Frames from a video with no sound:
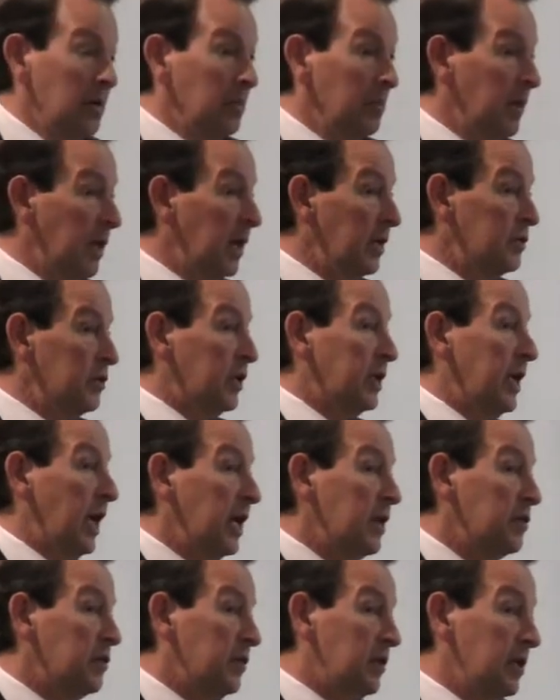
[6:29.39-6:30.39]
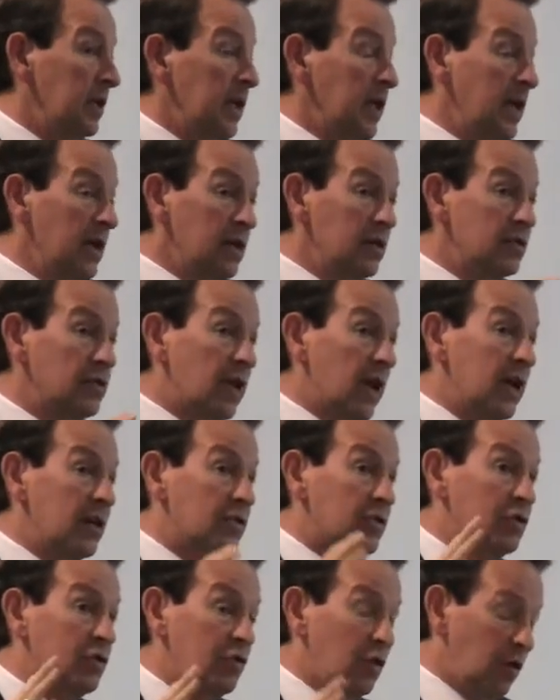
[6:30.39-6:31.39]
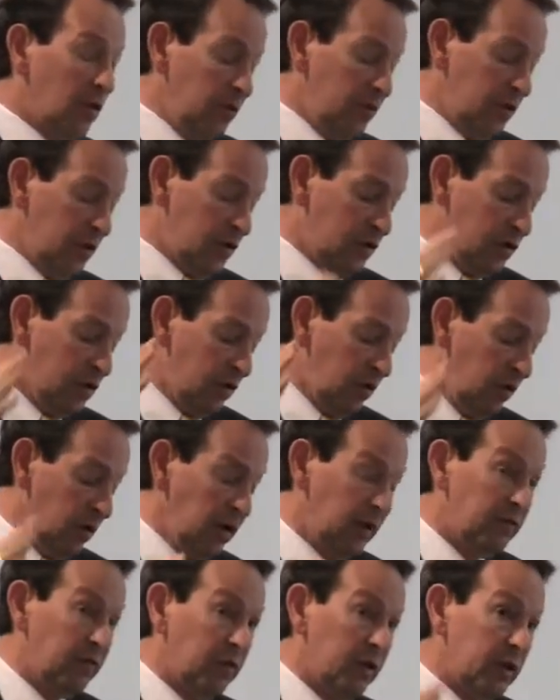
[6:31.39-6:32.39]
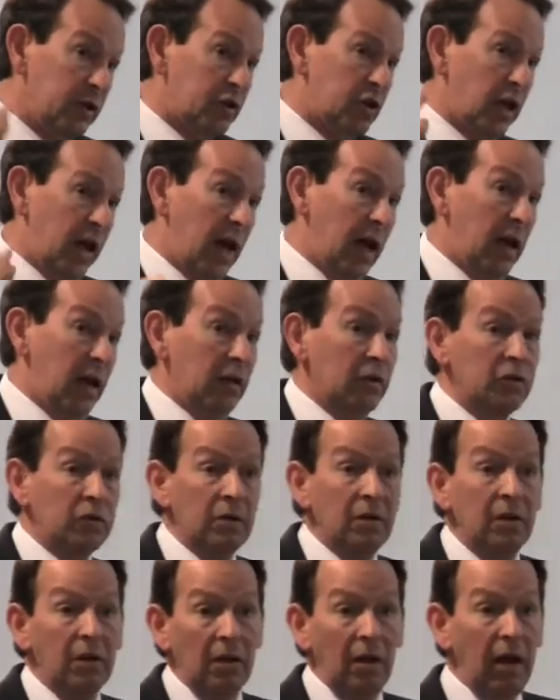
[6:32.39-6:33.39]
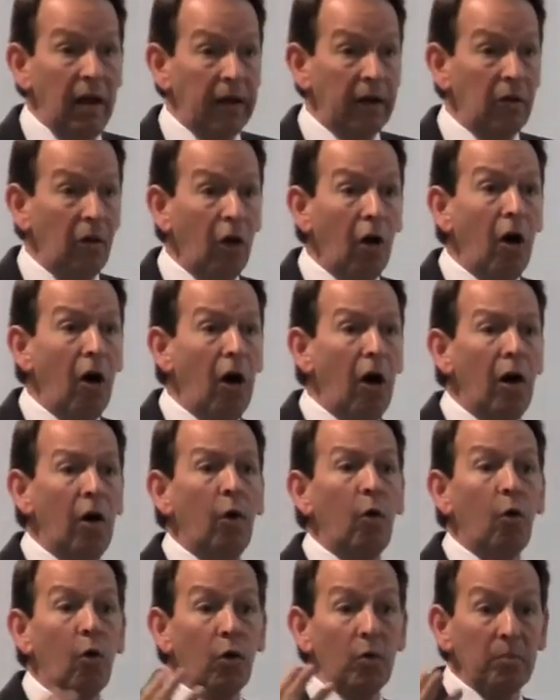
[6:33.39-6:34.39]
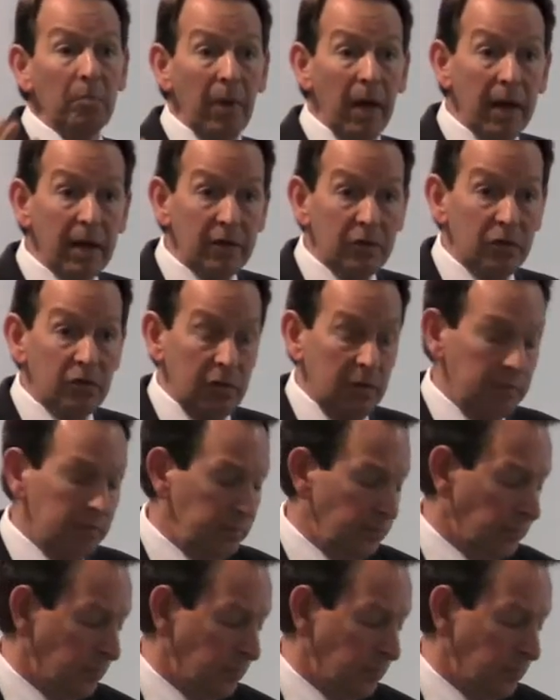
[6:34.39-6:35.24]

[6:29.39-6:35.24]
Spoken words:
But education is a service delivery challenge like law or medicine.